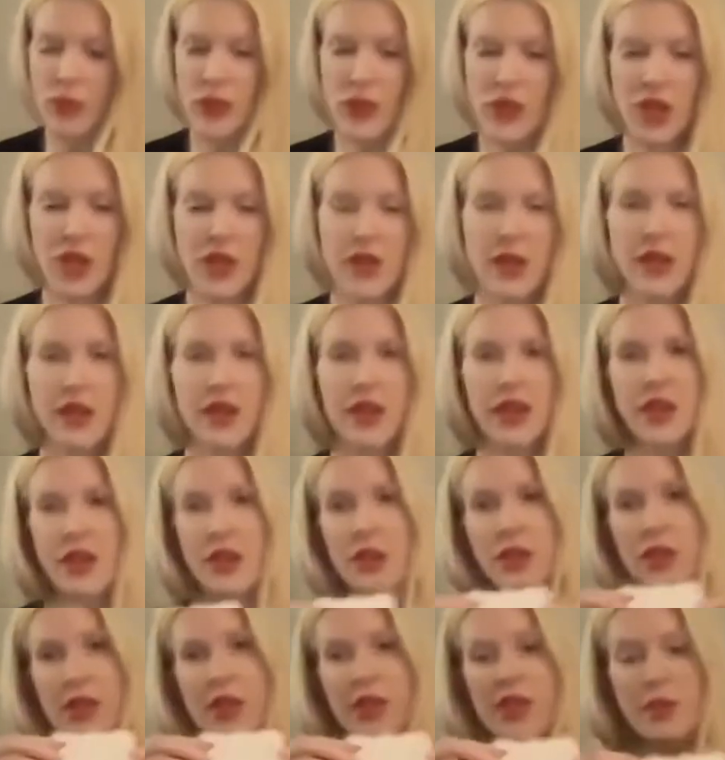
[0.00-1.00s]
And then they
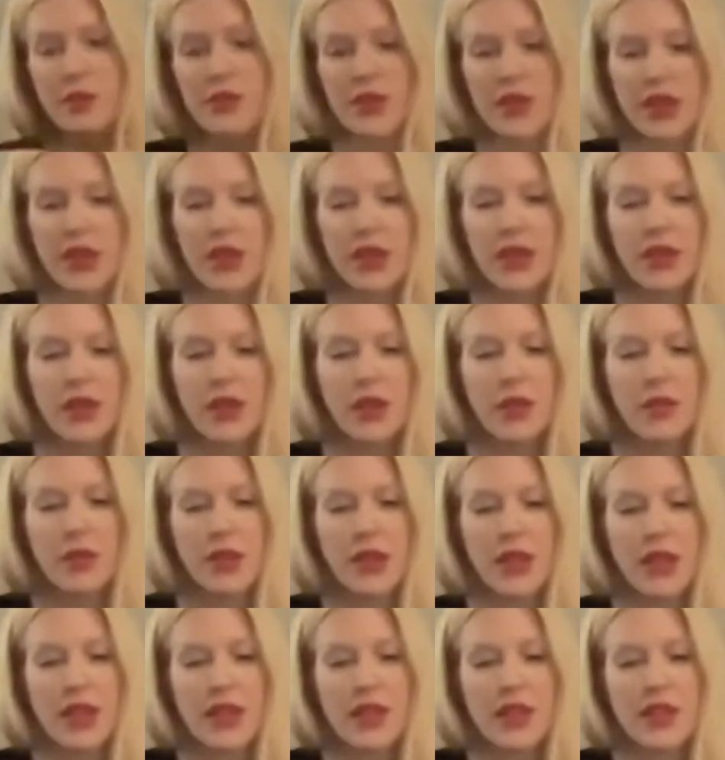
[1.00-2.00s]
simply
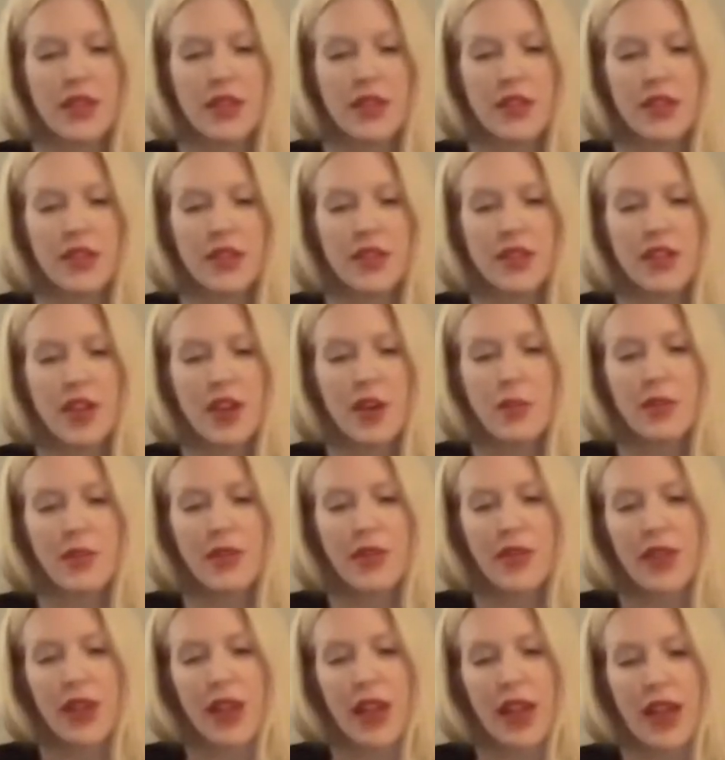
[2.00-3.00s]
place it on the top of the
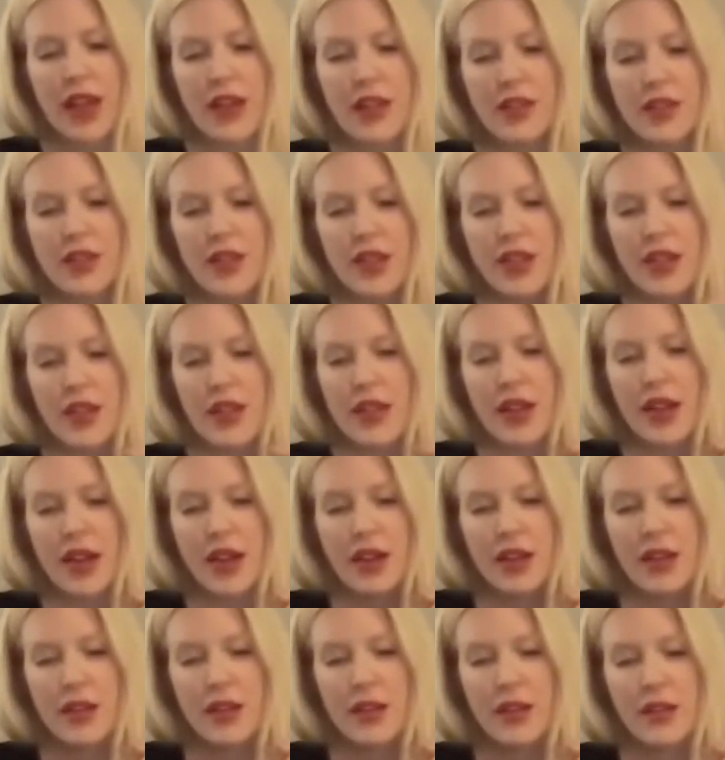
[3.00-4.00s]
glass like that,
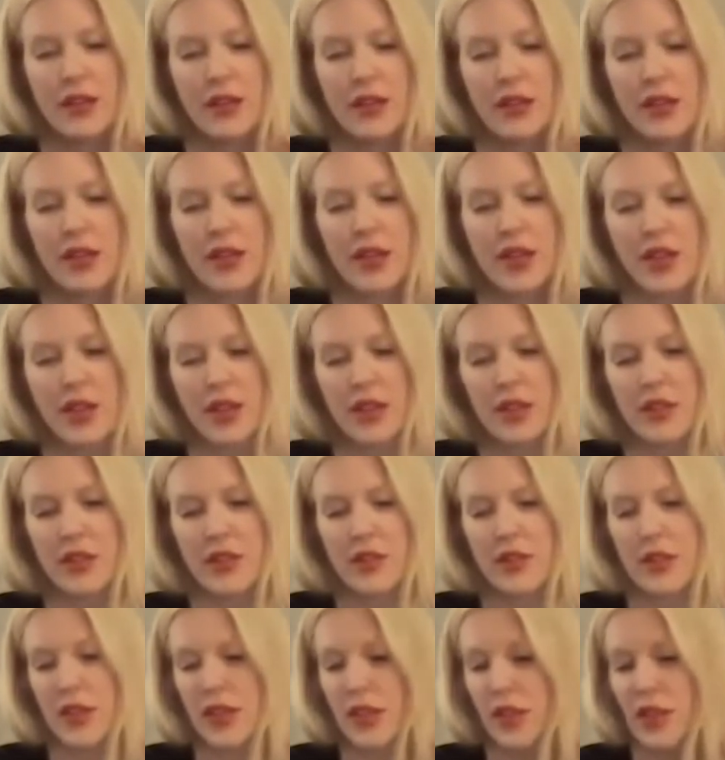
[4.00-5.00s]
which I think looks
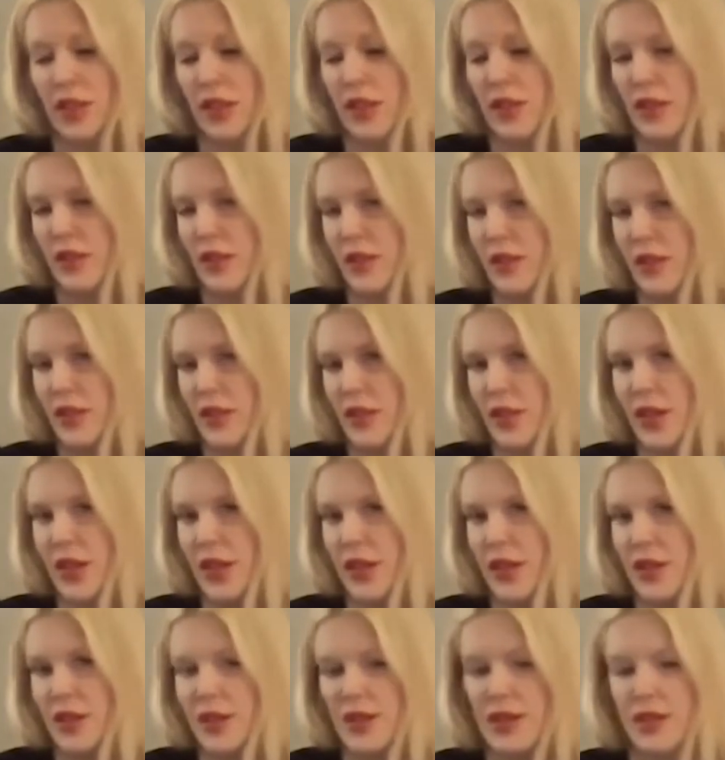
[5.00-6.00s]
really
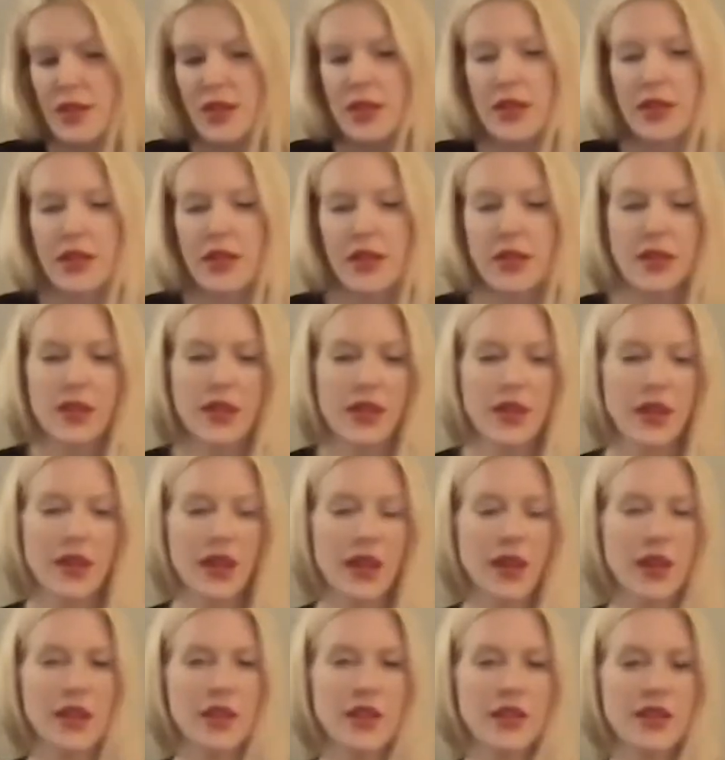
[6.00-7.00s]
nice.
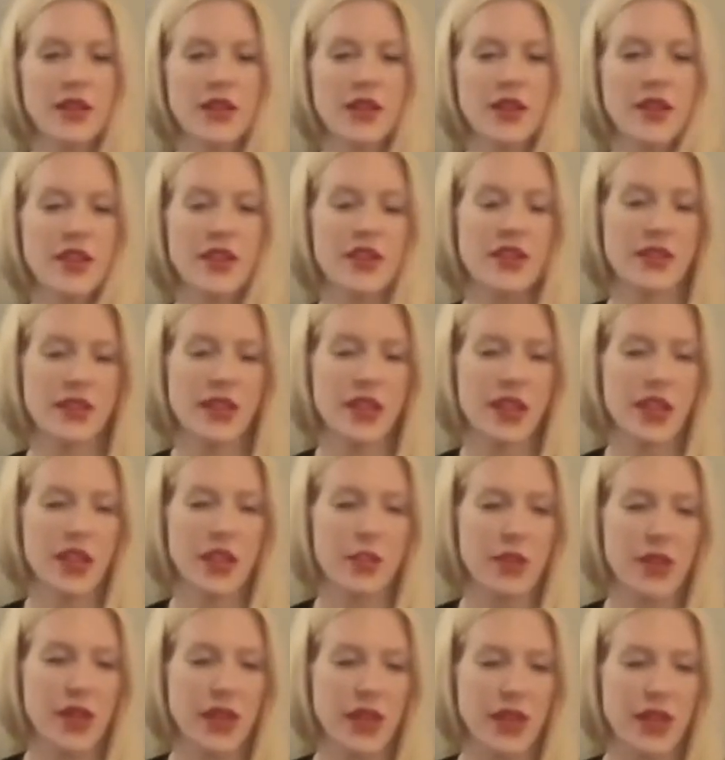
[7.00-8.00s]
And doesn't take up
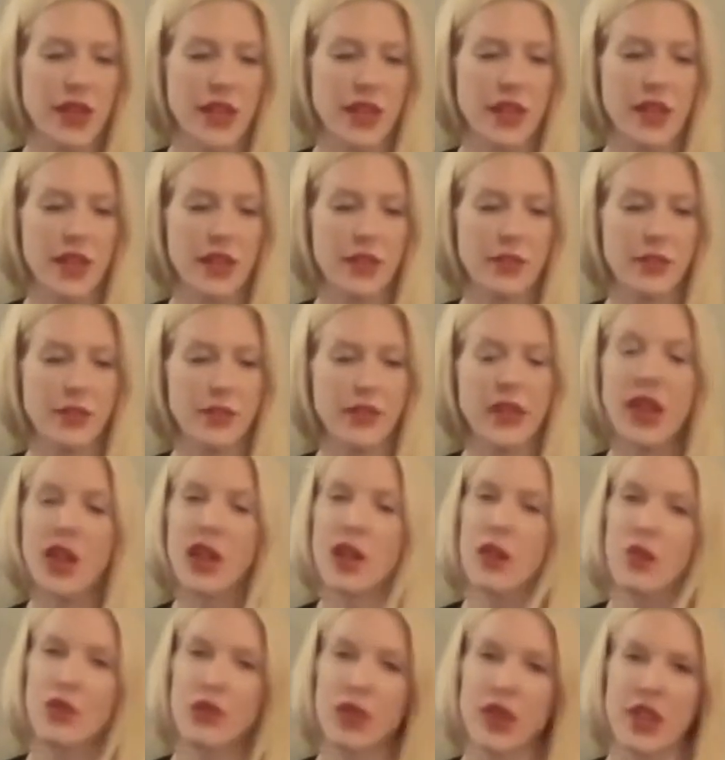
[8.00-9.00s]
any
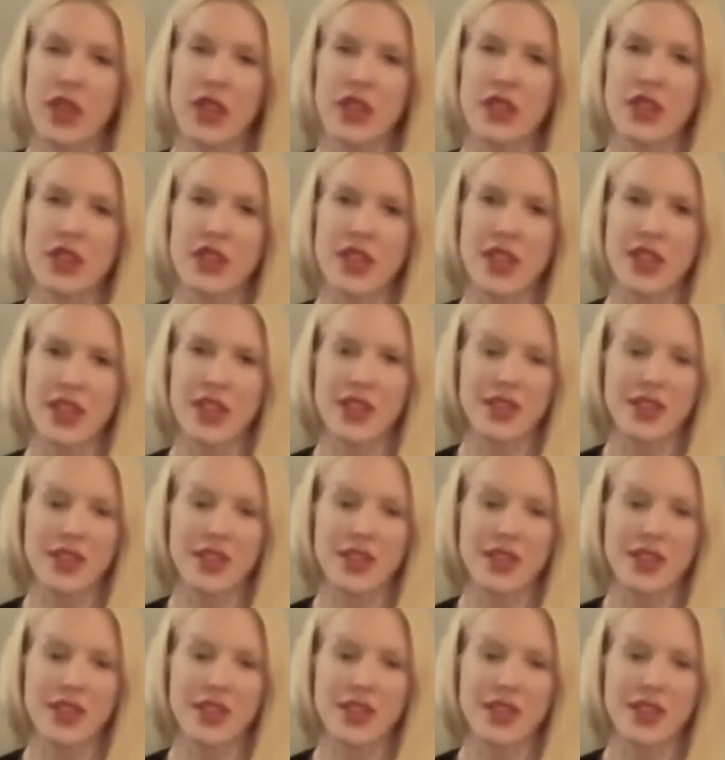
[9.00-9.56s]
real estate,